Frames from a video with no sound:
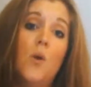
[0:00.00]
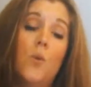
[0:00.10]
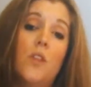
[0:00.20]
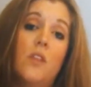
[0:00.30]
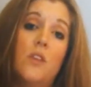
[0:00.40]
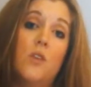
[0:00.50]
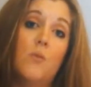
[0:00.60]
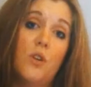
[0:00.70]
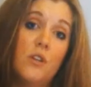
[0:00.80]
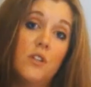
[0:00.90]
within the
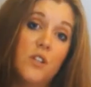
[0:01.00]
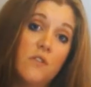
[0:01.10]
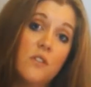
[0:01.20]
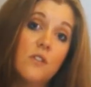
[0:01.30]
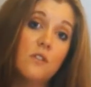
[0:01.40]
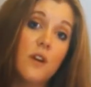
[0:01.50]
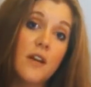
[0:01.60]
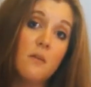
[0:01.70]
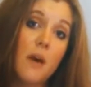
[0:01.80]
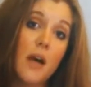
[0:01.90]
community services
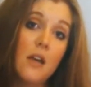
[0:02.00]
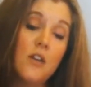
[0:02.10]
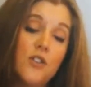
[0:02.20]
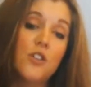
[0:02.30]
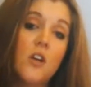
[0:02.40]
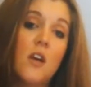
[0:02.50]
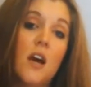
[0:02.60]
training package.